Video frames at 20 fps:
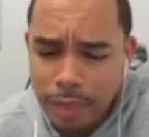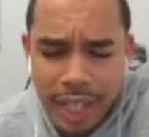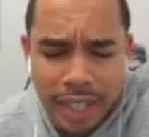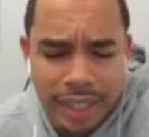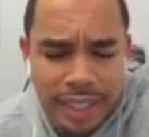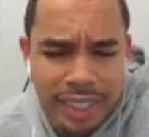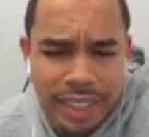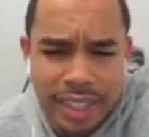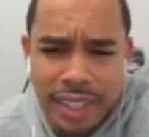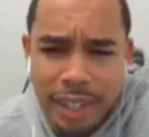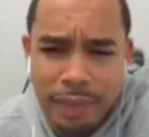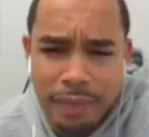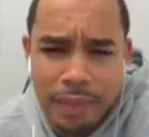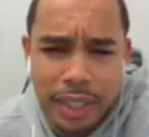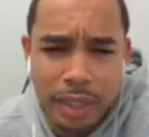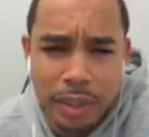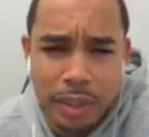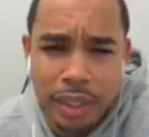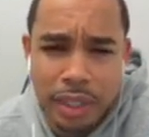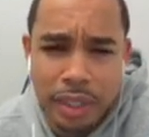I think she definitely
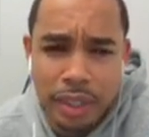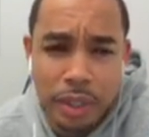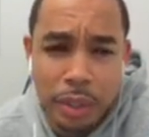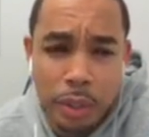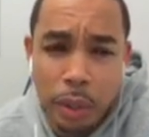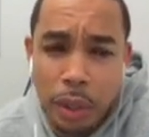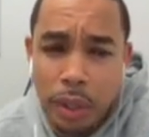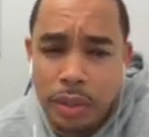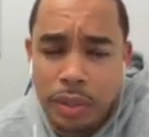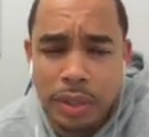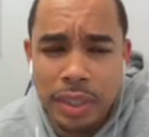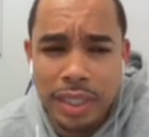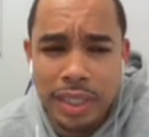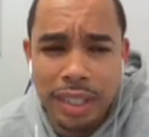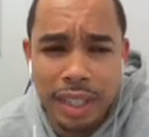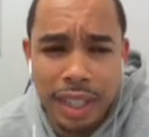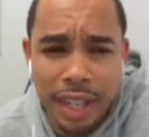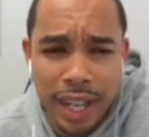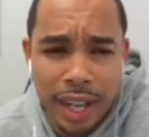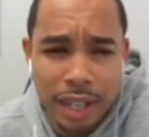goes under. You also just
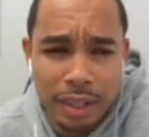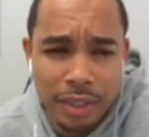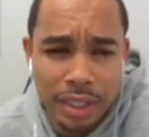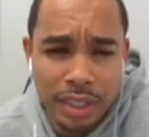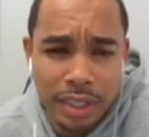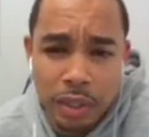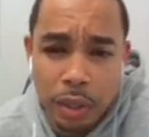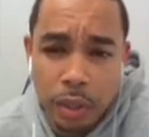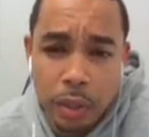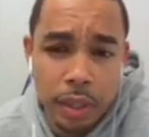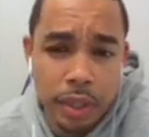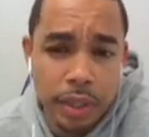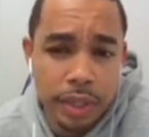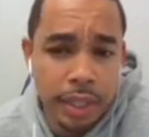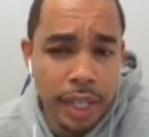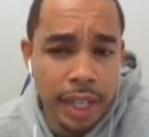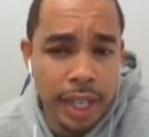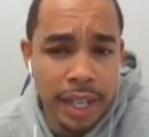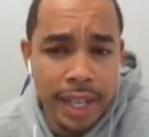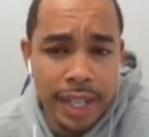look at how she scores.
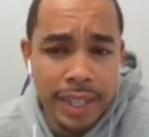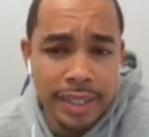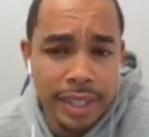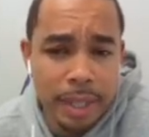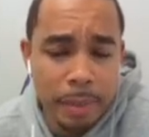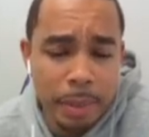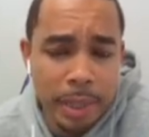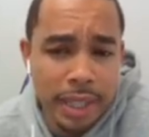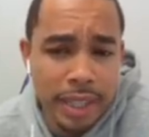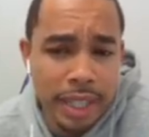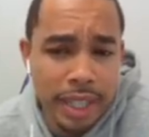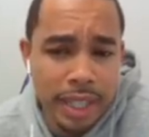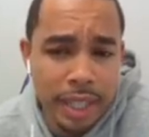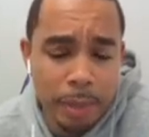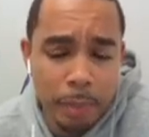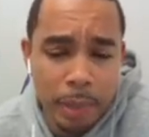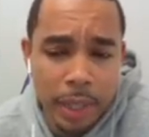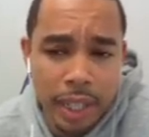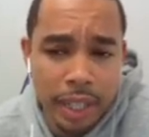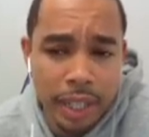It's typically in the
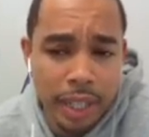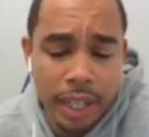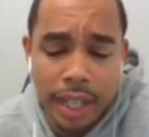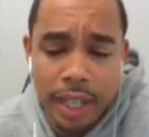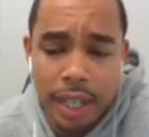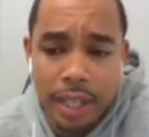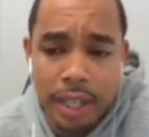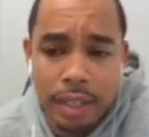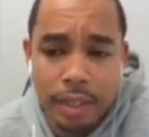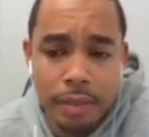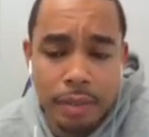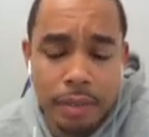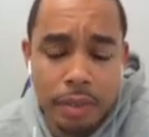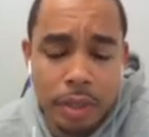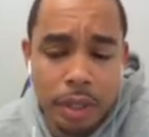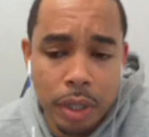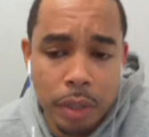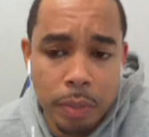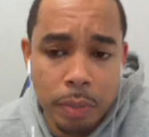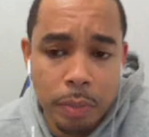paint, and
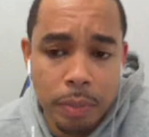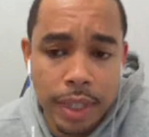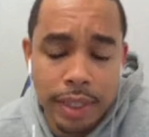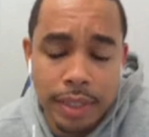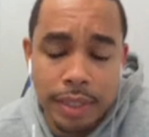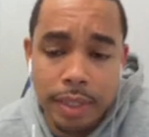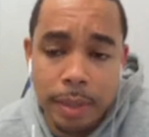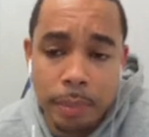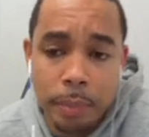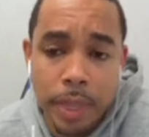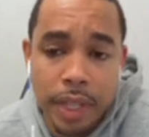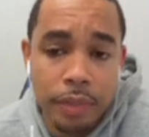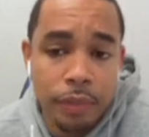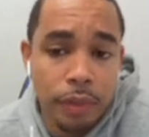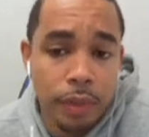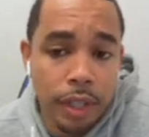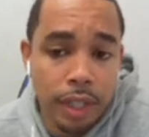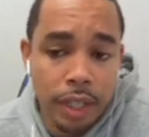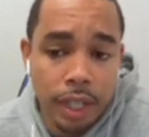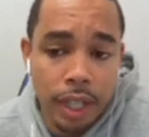this is a big
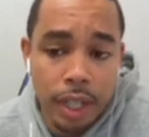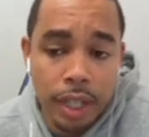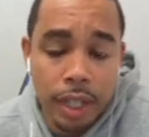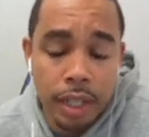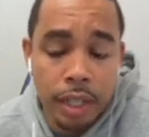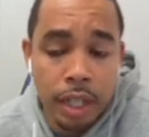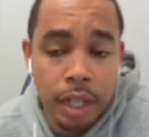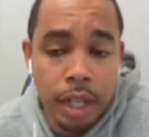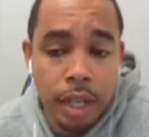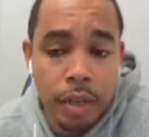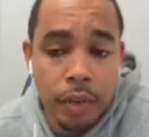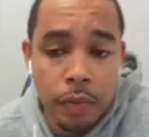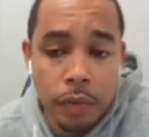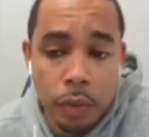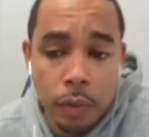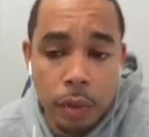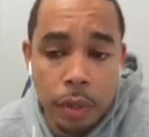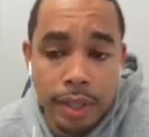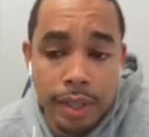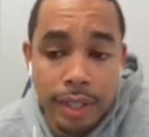front line
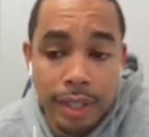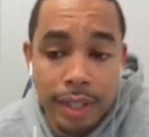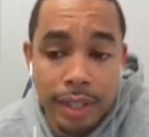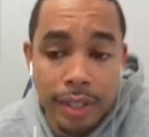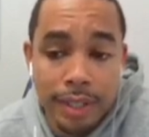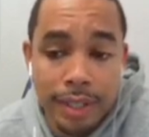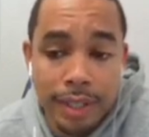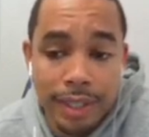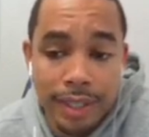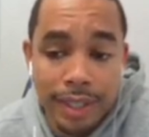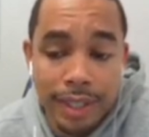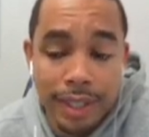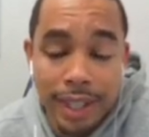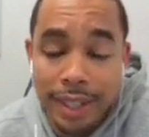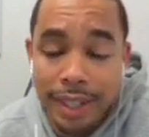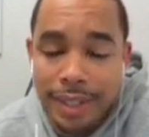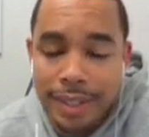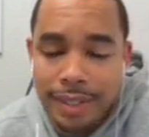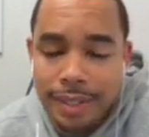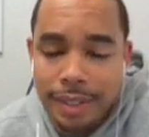for the
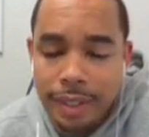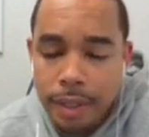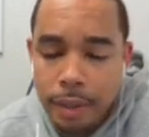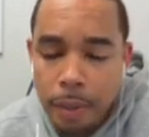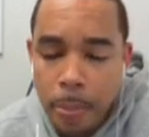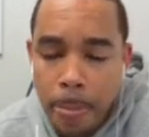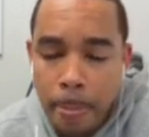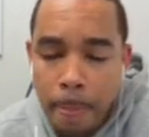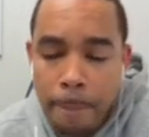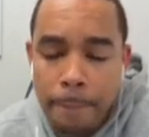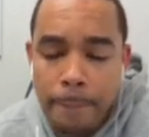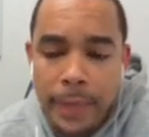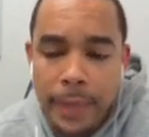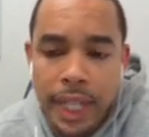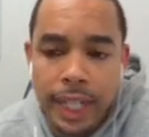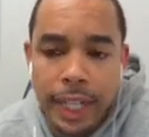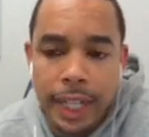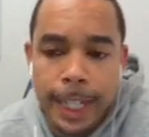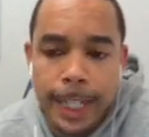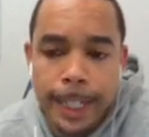Connecticut Sun.
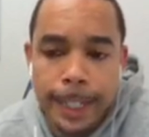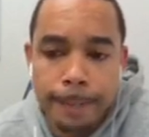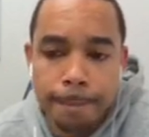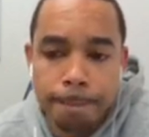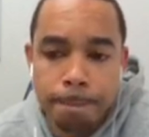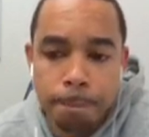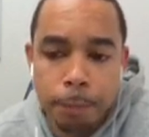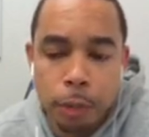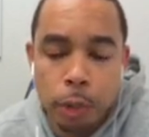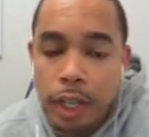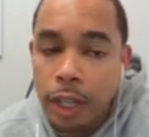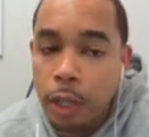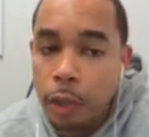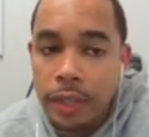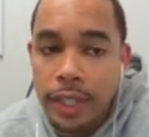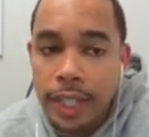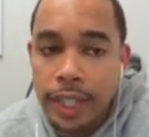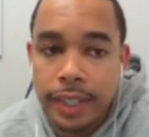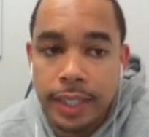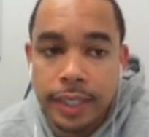So I
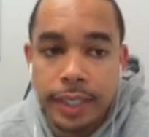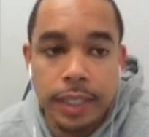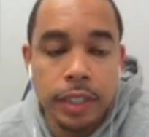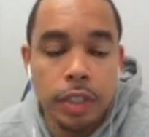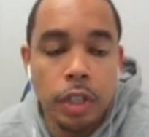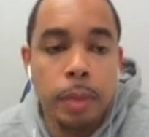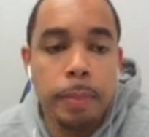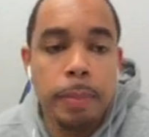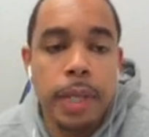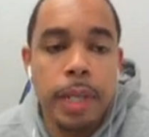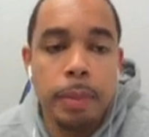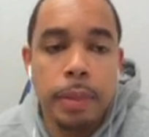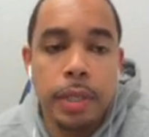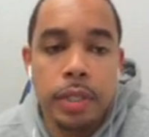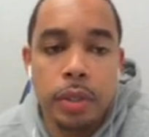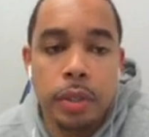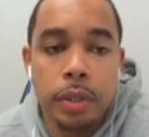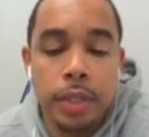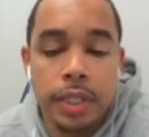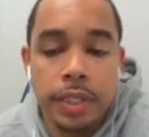don't think that she's going to be able to
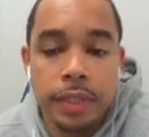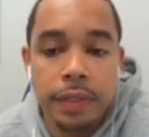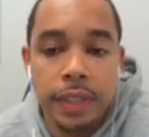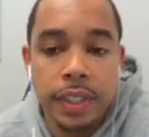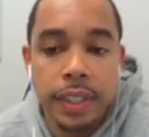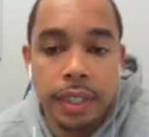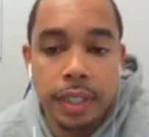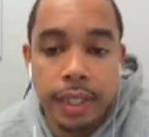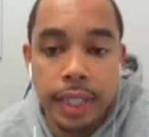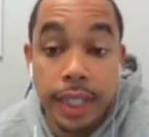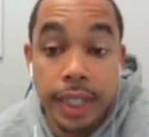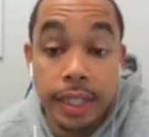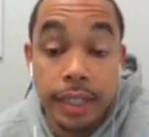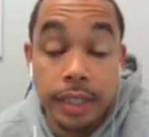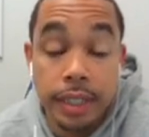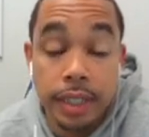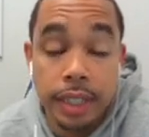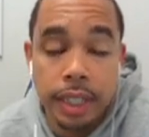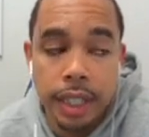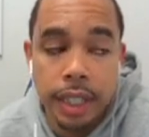score as efficiently as
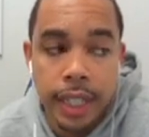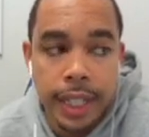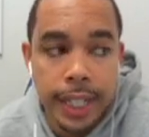she